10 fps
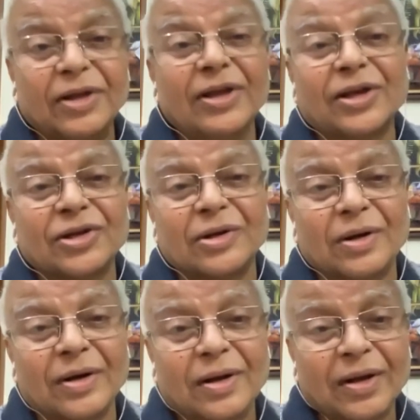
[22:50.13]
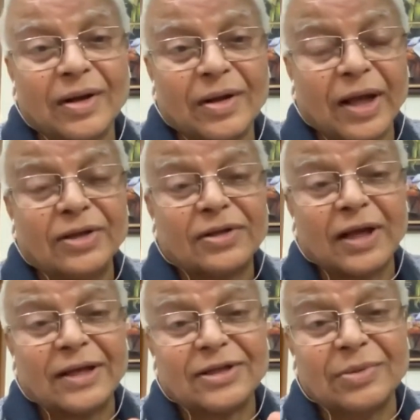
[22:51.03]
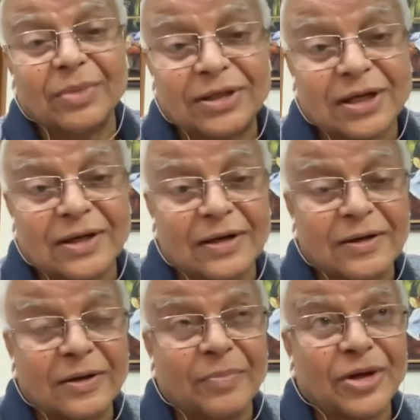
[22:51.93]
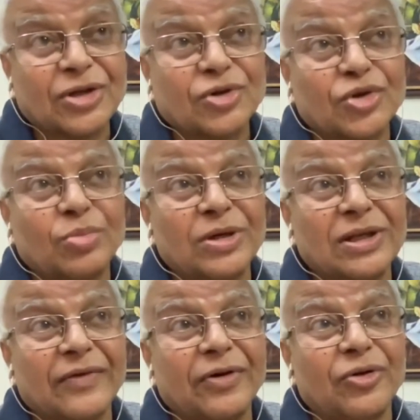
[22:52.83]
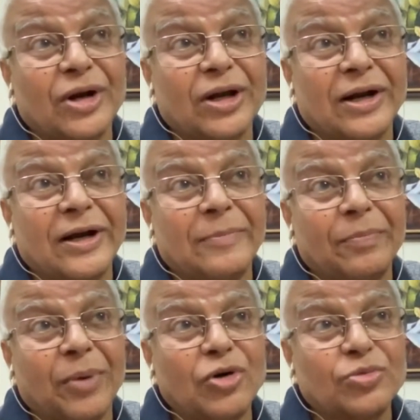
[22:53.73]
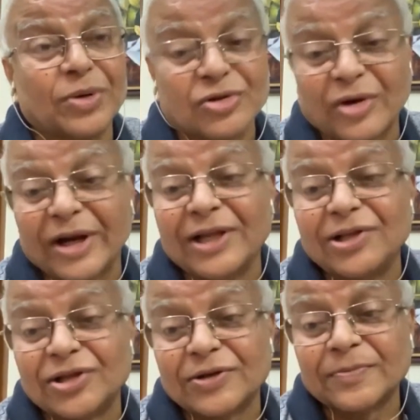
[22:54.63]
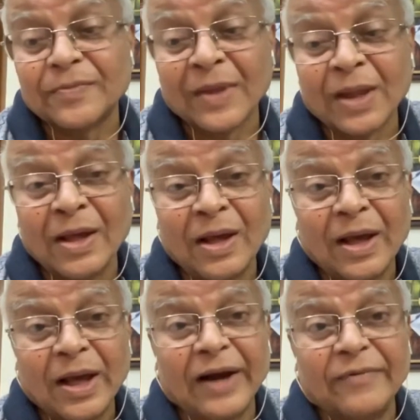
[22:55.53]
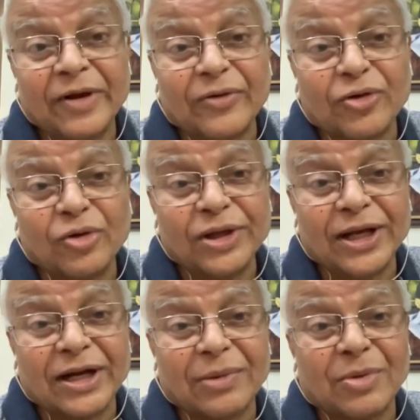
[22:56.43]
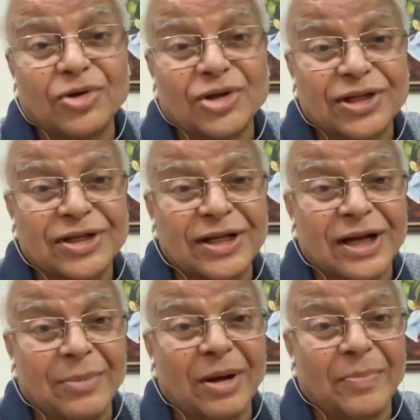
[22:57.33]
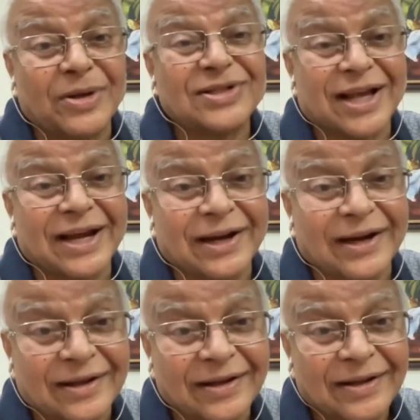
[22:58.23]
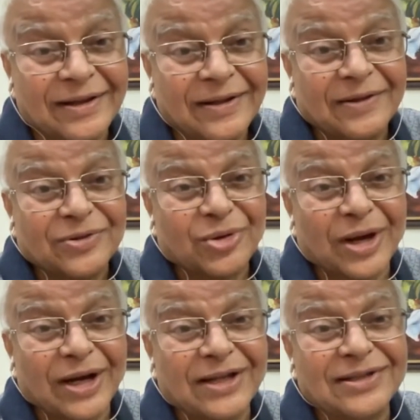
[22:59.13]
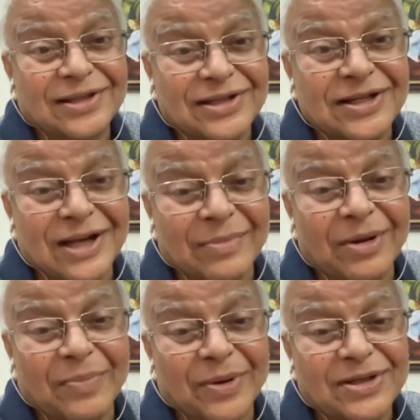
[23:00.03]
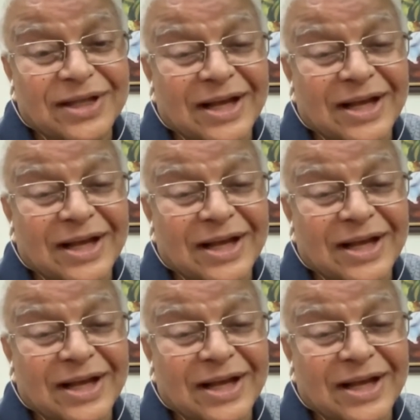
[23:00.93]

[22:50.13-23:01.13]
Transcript: injection. As, as she mentioned, the pressure should be 7 to 800 pounds per square inch. And we have to inject about 16 ml per second. So getting 16 ml per